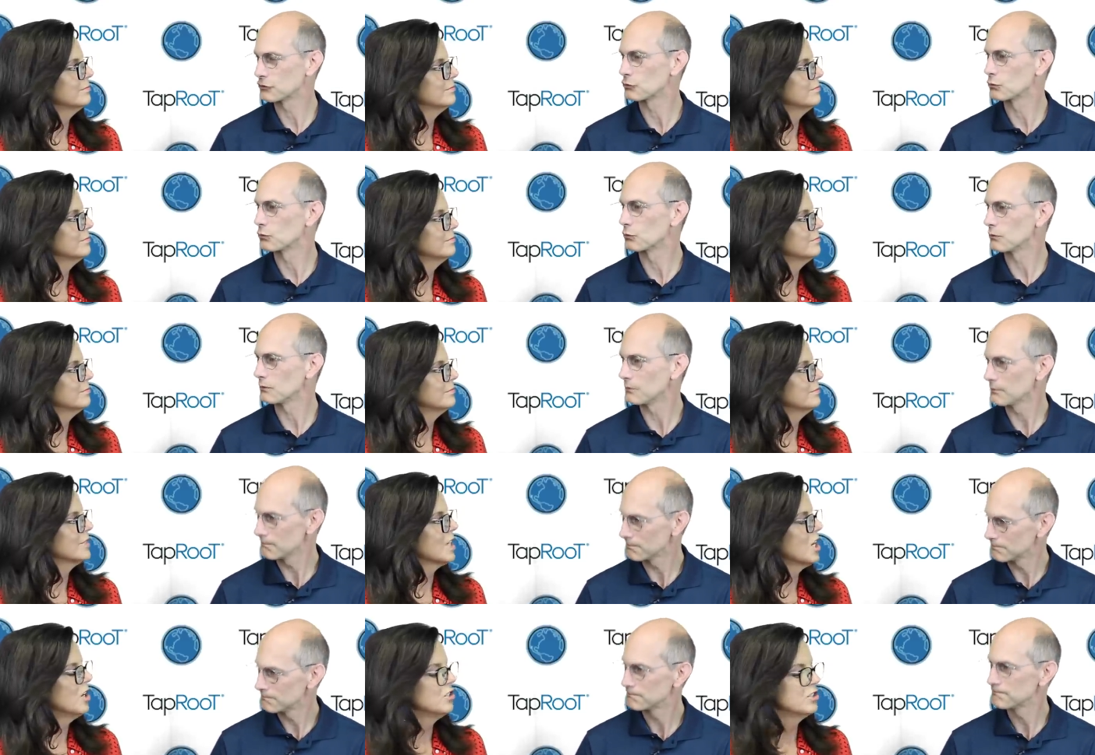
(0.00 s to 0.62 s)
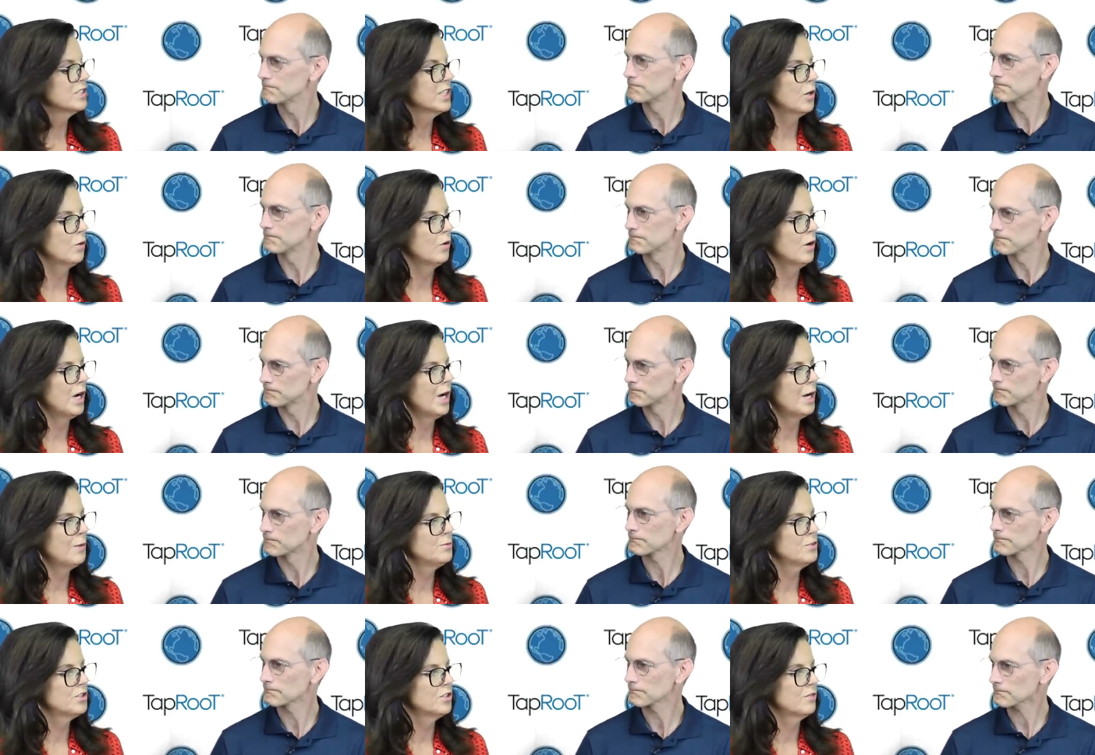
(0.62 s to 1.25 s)
Speaker 1: tool. So
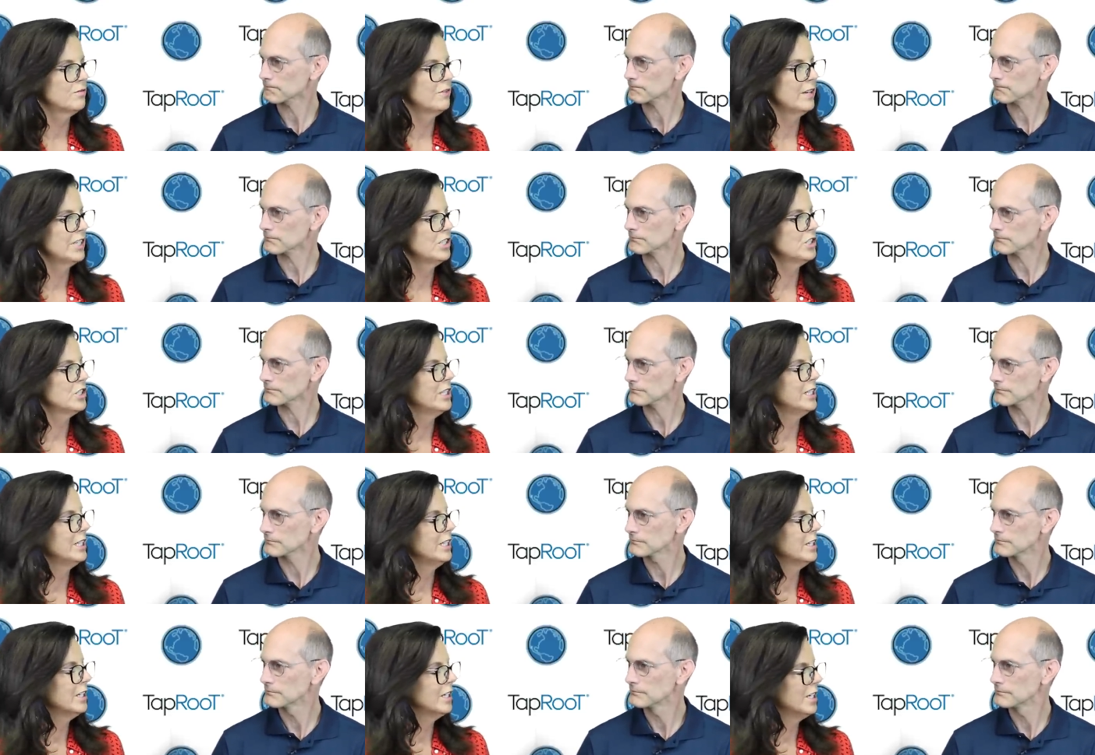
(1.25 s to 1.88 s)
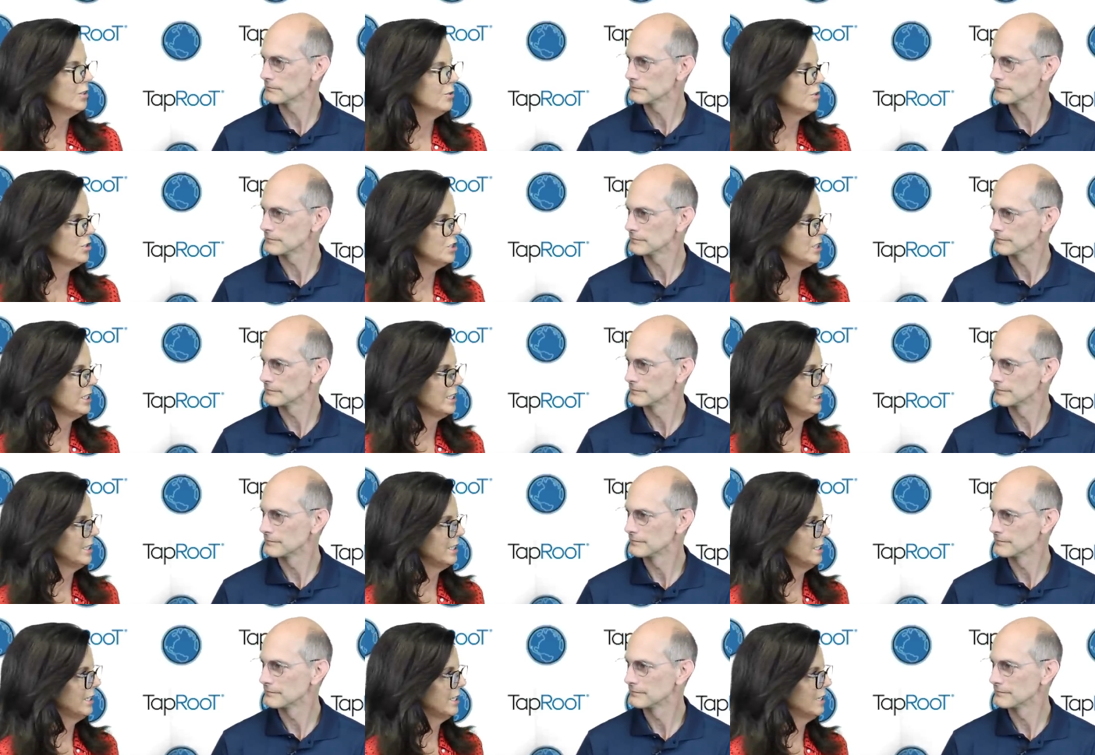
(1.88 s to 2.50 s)
observation and
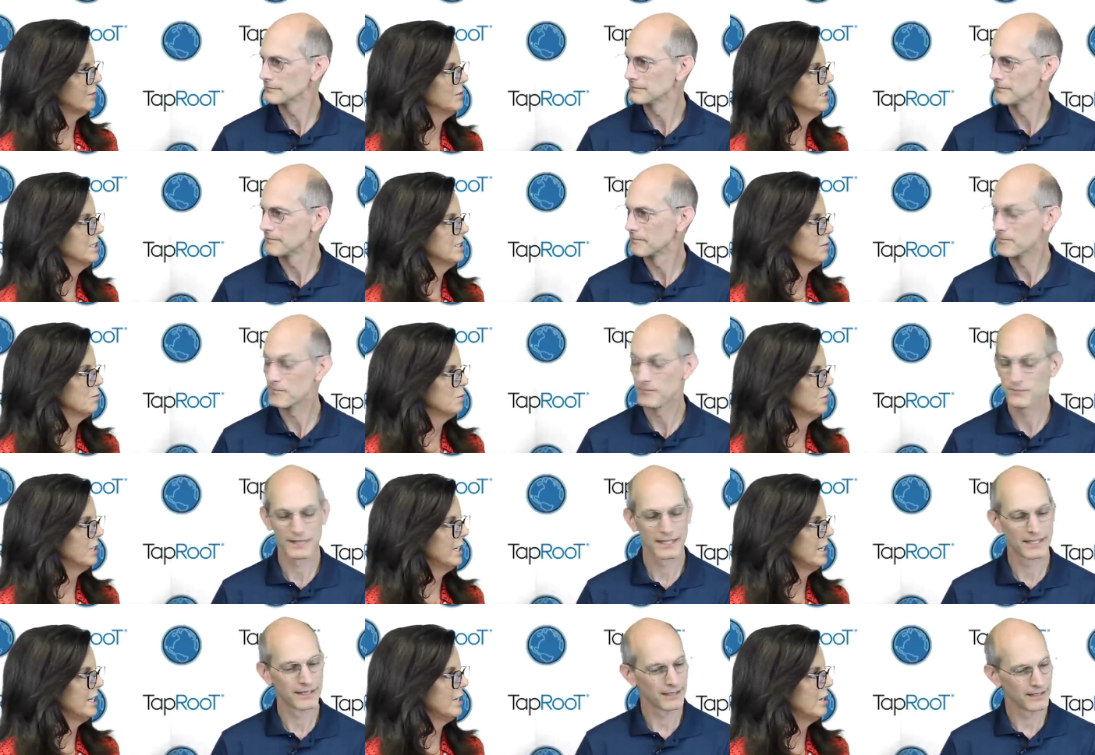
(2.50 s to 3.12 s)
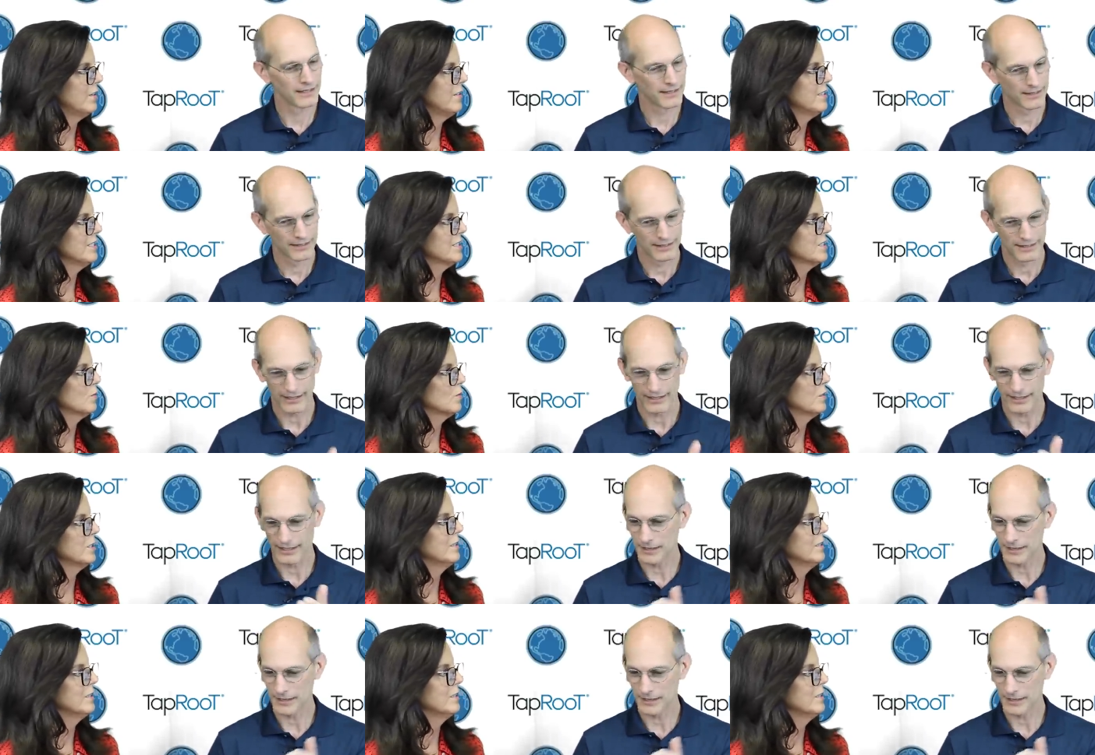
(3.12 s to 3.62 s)
coaching can come into play on this